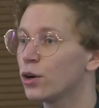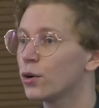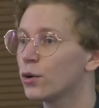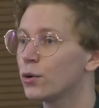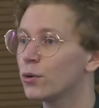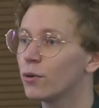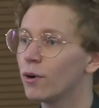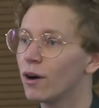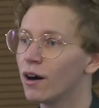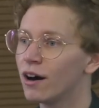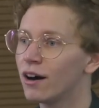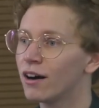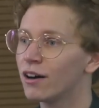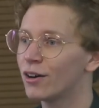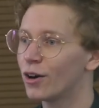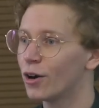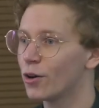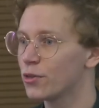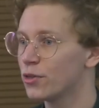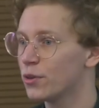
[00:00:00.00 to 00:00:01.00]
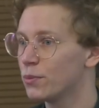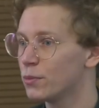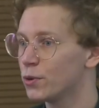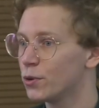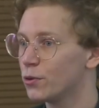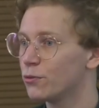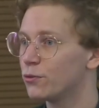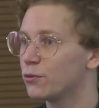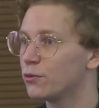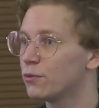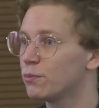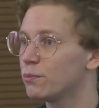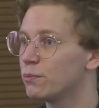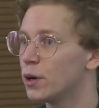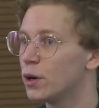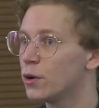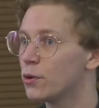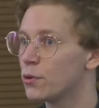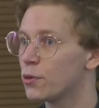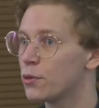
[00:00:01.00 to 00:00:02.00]
who are on the move,
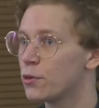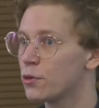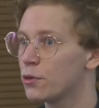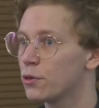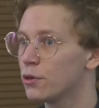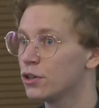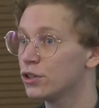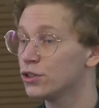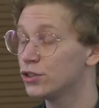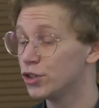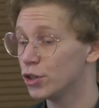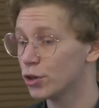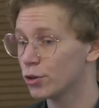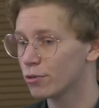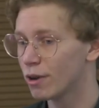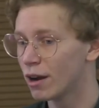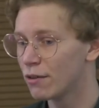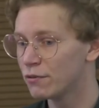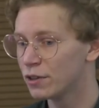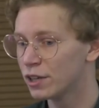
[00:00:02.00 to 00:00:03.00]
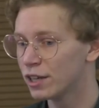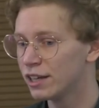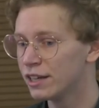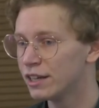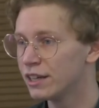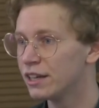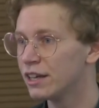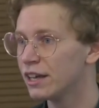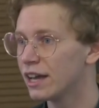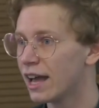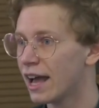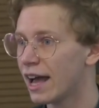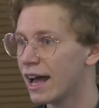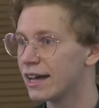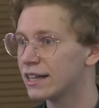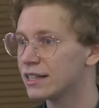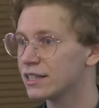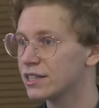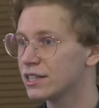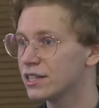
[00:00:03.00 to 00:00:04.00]
both geographically
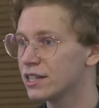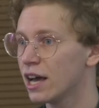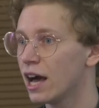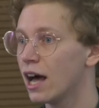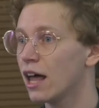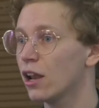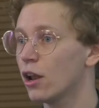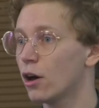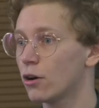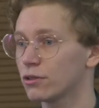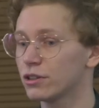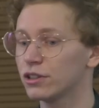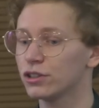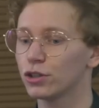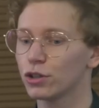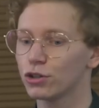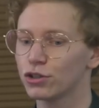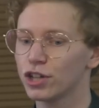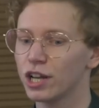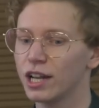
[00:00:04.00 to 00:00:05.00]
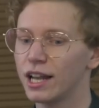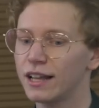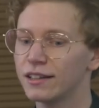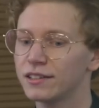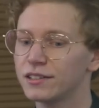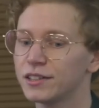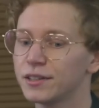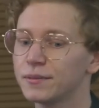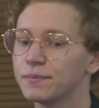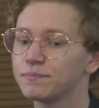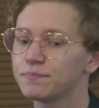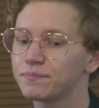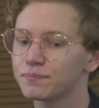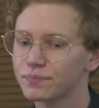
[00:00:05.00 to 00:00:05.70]
and along the social ladder.